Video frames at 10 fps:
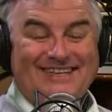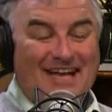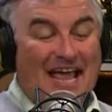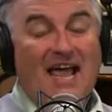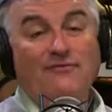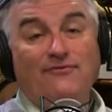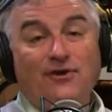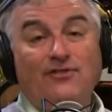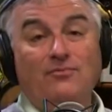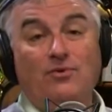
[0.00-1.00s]
And
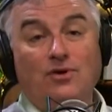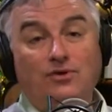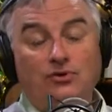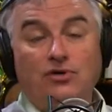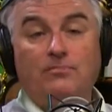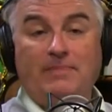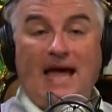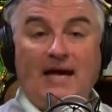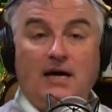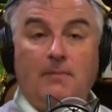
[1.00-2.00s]
furthermore, you could
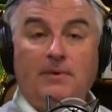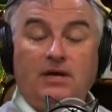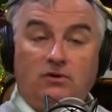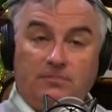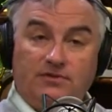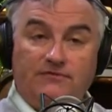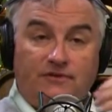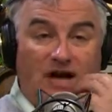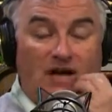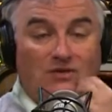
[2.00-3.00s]
back up encrypted
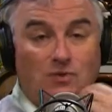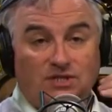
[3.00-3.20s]
files.